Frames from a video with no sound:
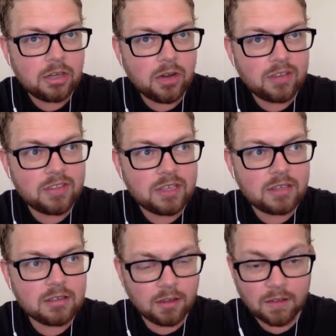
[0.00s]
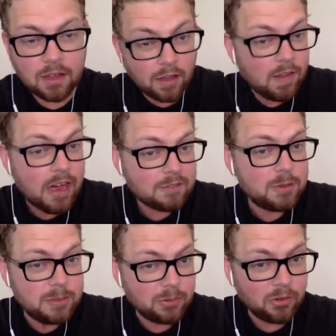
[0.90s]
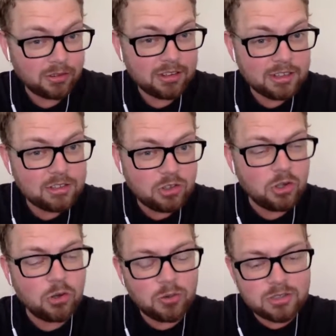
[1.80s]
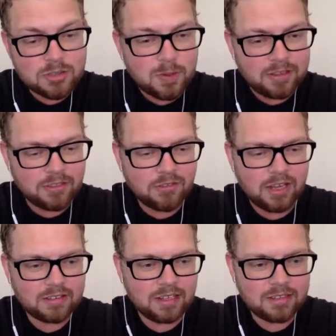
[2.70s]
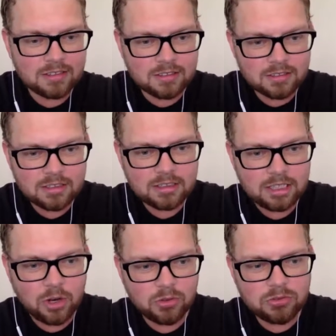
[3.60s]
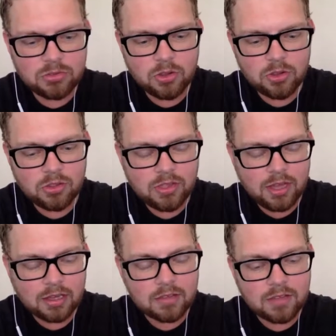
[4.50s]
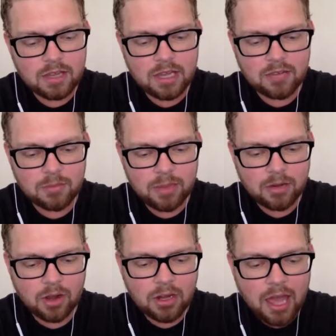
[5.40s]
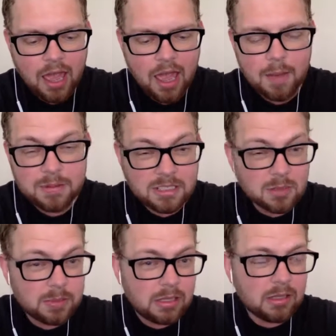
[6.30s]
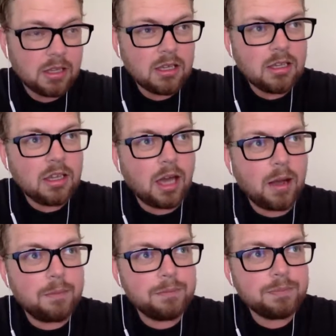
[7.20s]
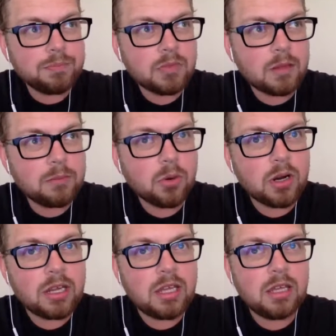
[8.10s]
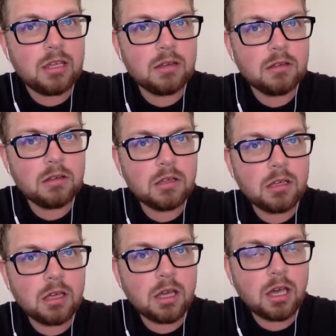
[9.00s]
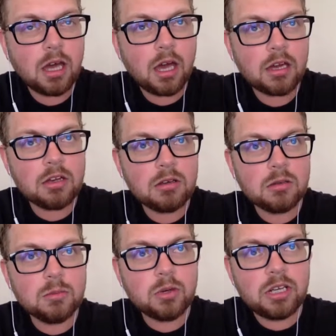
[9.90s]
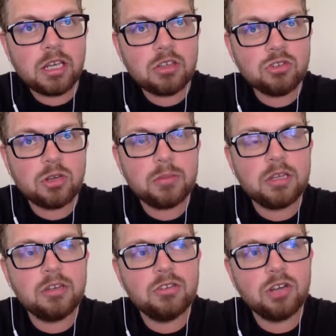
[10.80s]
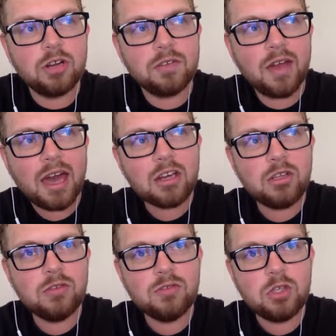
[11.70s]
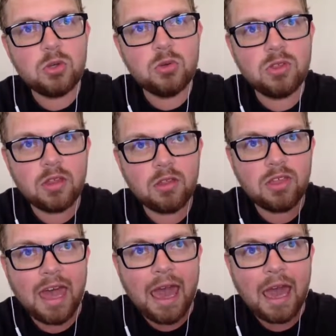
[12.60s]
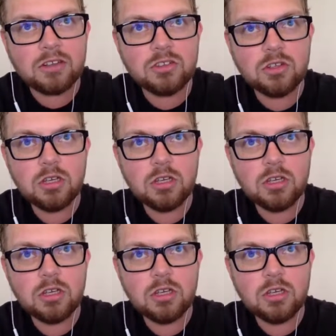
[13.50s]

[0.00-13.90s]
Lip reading: think a lot of people do, despite the fact that, that kind of a background happens to be pretty extremely conservative. How do you view that